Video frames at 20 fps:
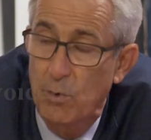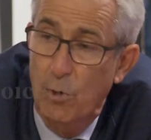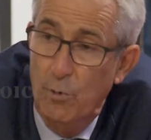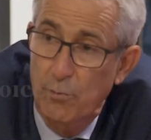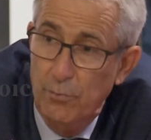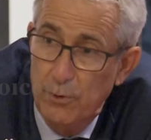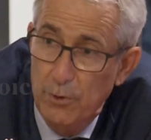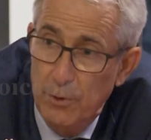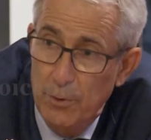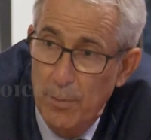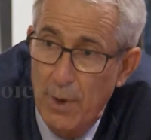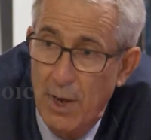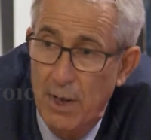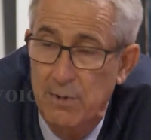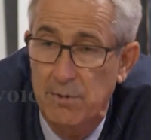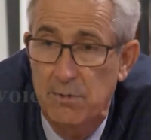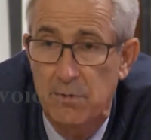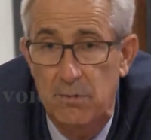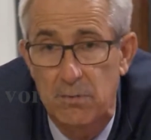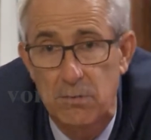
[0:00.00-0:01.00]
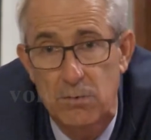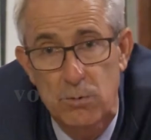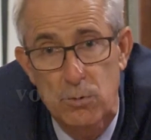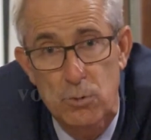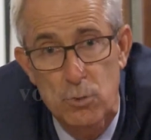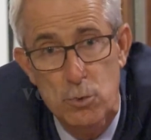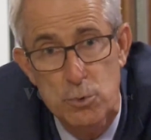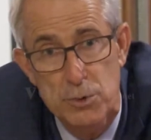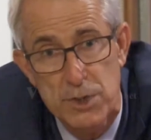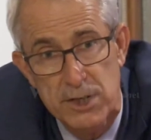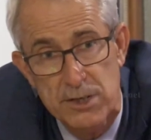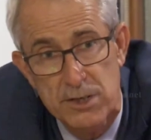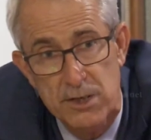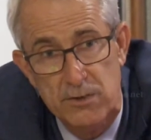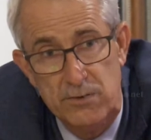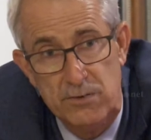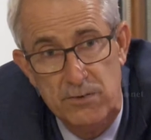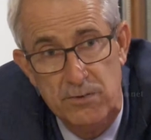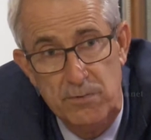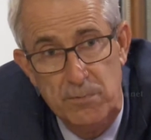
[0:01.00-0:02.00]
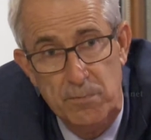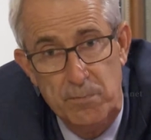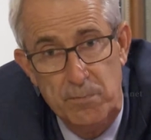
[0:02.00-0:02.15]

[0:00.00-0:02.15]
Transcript: often the man, who did this.